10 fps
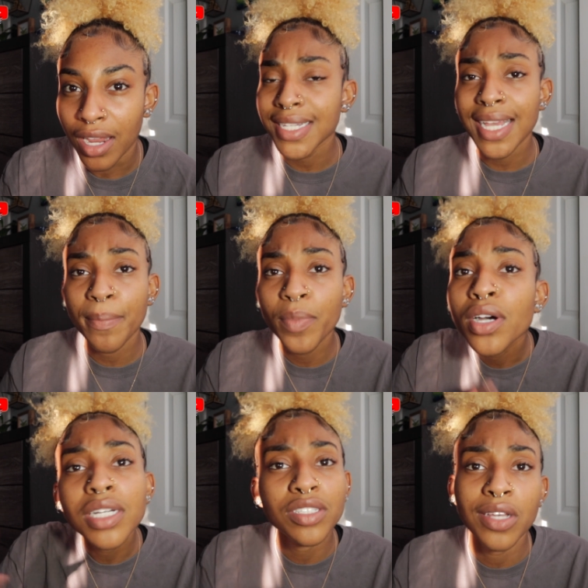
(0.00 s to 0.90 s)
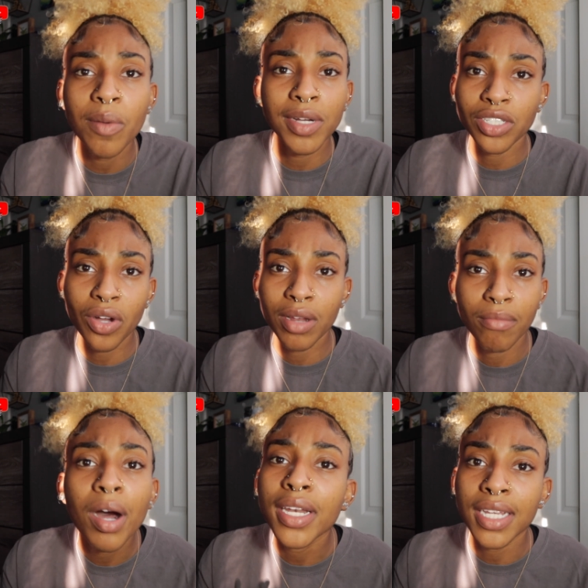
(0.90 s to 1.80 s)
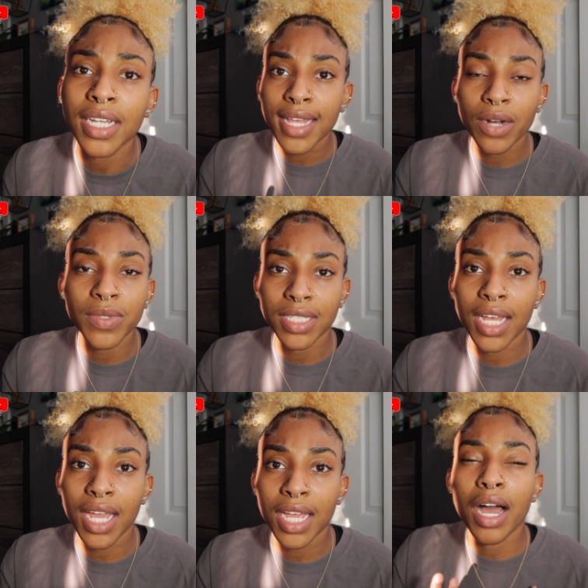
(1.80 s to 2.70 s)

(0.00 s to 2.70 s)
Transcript: Because I put so much on money that it was like,